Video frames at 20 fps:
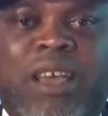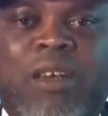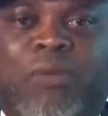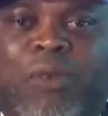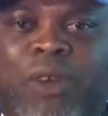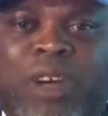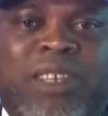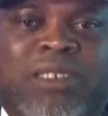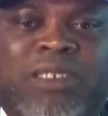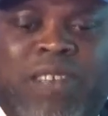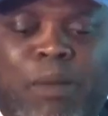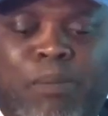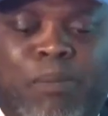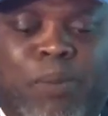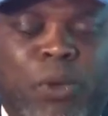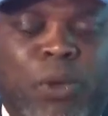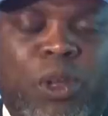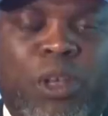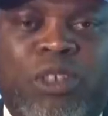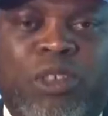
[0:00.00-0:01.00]
For
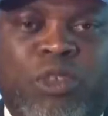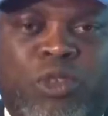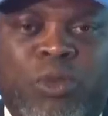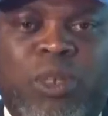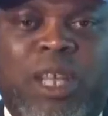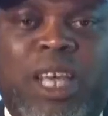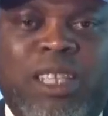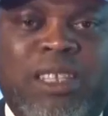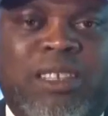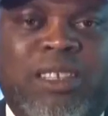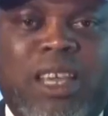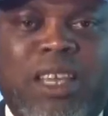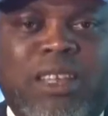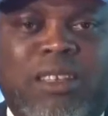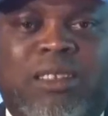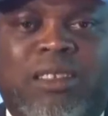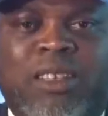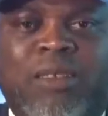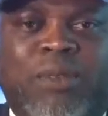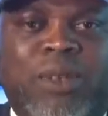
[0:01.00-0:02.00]
example, students in
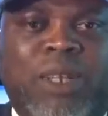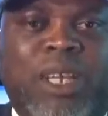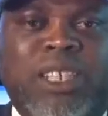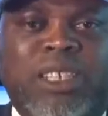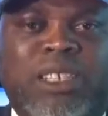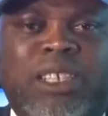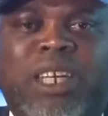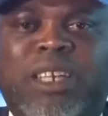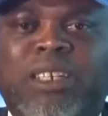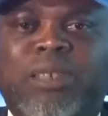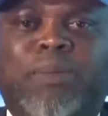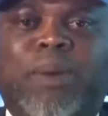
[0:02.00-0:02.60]
civil engineering